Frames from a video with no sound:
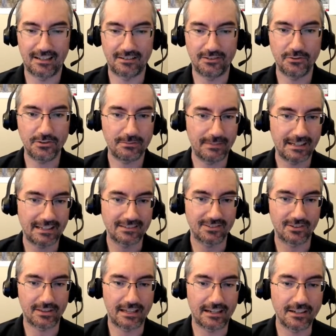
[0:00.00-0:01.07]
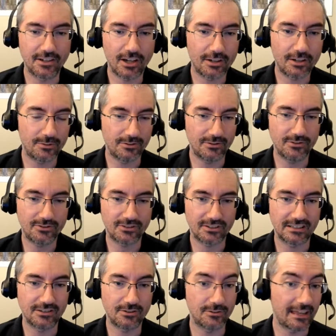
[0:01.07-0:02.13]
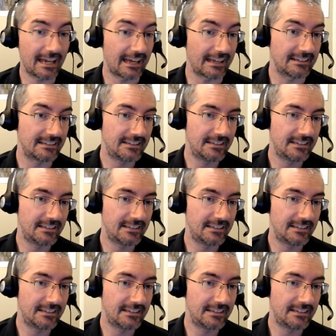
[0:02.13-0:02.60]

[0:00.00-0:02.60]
You can make it so that a non-root user can do that.